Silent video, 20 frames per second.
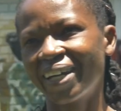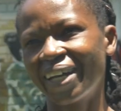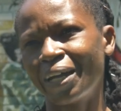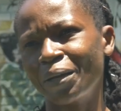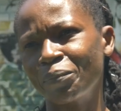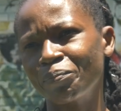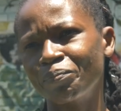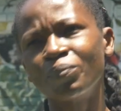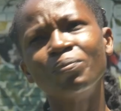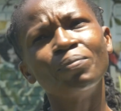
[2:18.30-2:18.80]

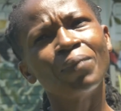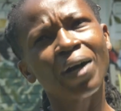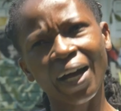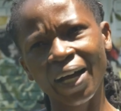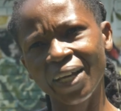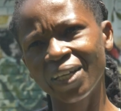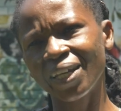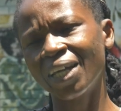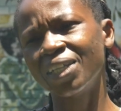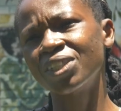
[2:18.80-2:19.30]

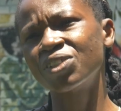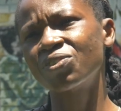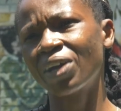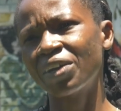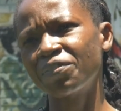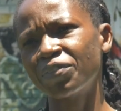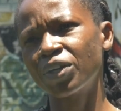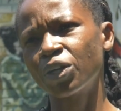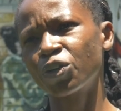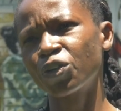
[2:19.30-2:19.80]
I
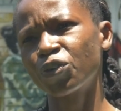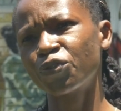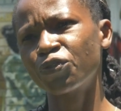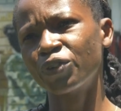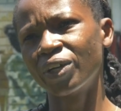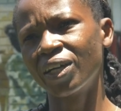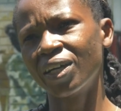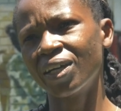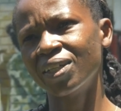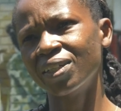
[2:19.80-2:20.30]
derive a lot of
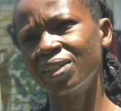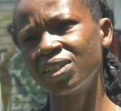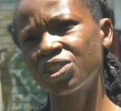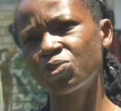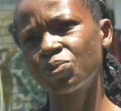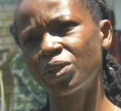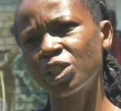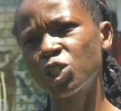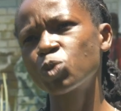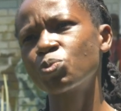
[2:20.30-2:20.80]

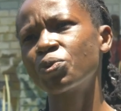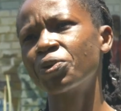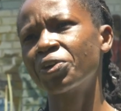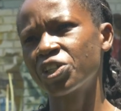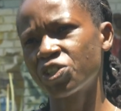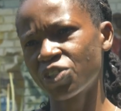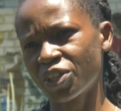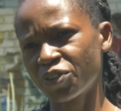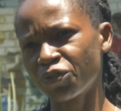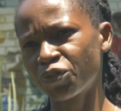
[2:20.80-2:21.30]

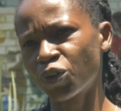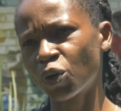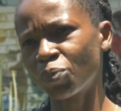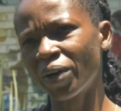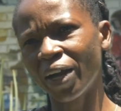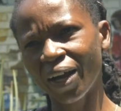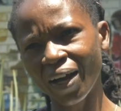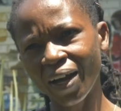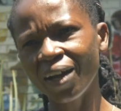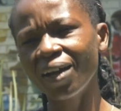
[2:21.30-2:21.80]
inspiration
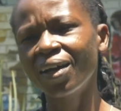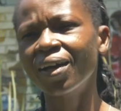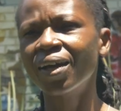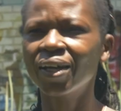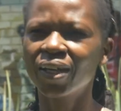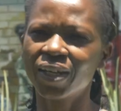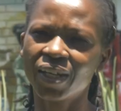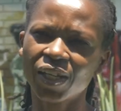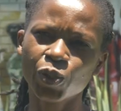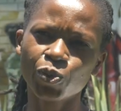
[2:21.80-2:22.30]
from her,
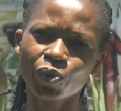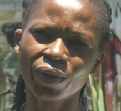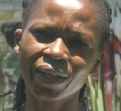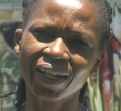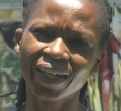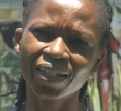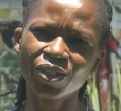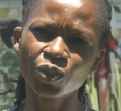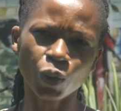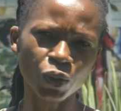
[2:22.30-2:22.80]
as
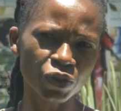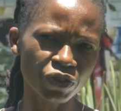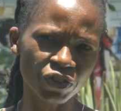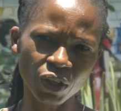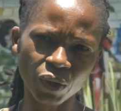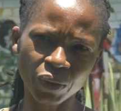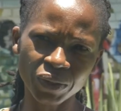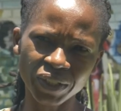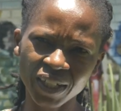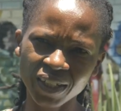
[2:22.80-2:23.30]
well as
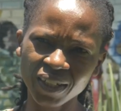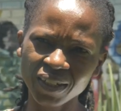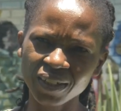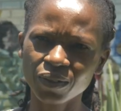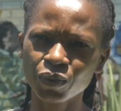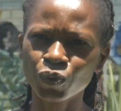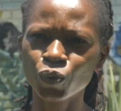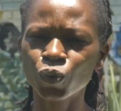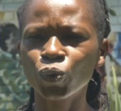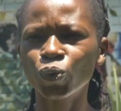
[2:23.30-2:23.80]
Audre Lorde,
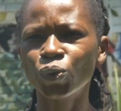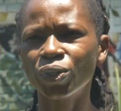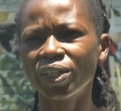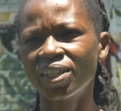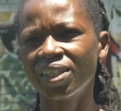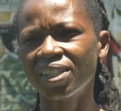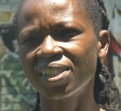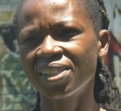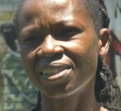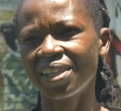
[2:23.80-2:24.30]
who
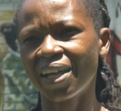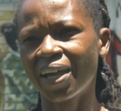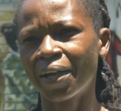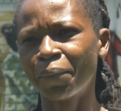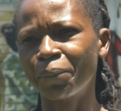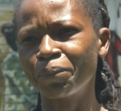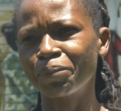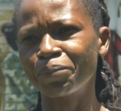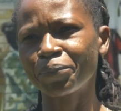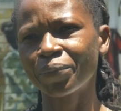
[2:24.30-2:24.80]
is
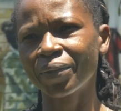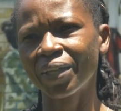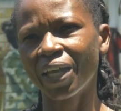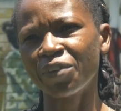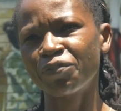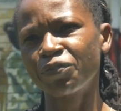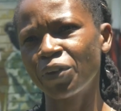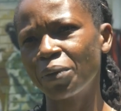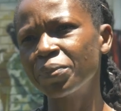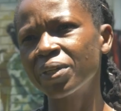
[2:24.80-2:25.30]

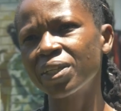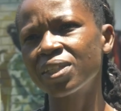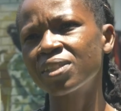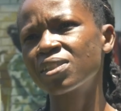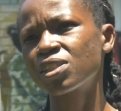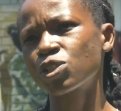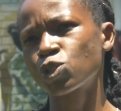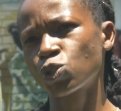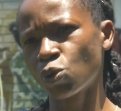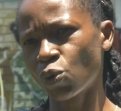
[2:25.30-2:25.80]
a
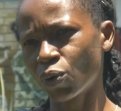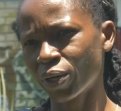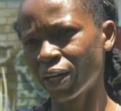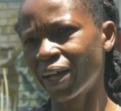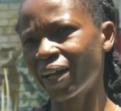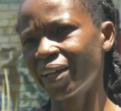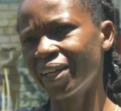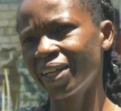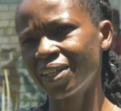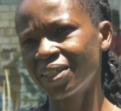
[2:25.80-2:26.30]
feminist
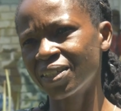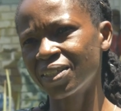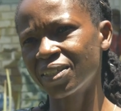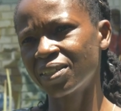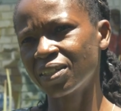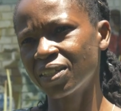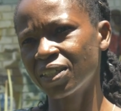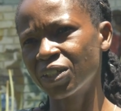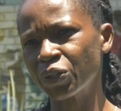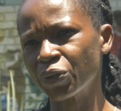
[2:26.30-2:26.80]
scholar
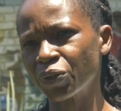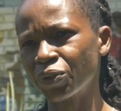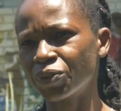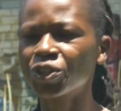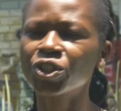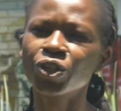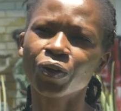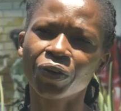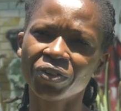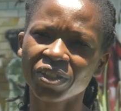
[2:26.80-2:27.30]
and, you know,
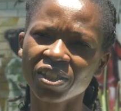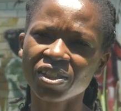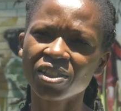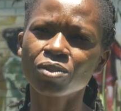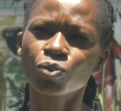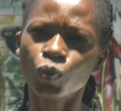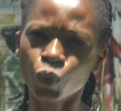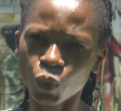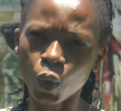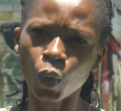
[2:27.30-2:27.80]

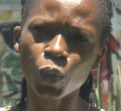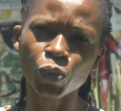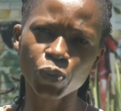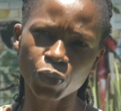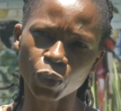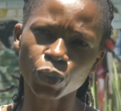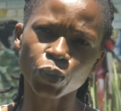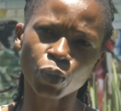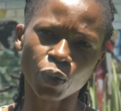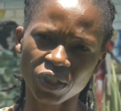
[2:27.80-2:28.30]
theorist who
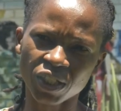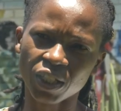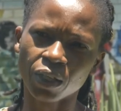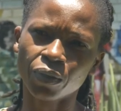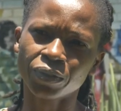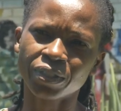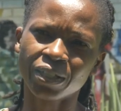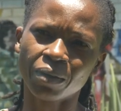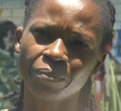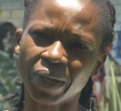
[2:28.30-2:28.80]
also talks a
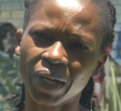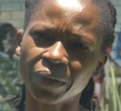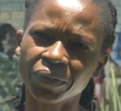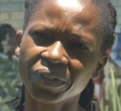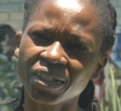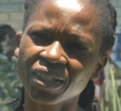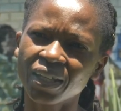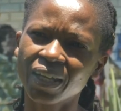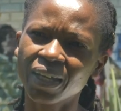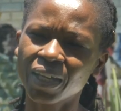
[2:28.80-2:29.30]
lot
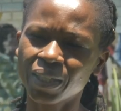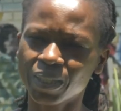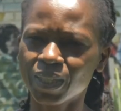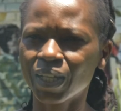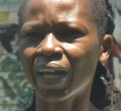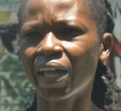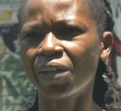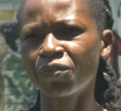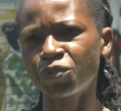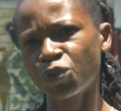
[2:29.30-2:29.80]
about the
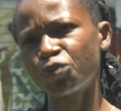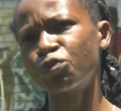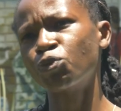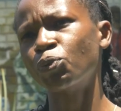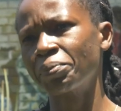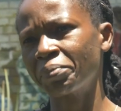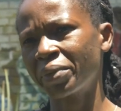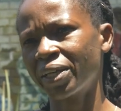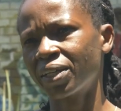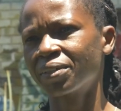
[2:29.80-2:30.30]
lives of
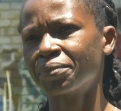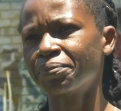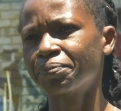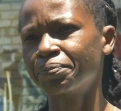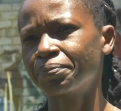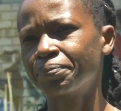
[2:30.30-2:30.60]
women.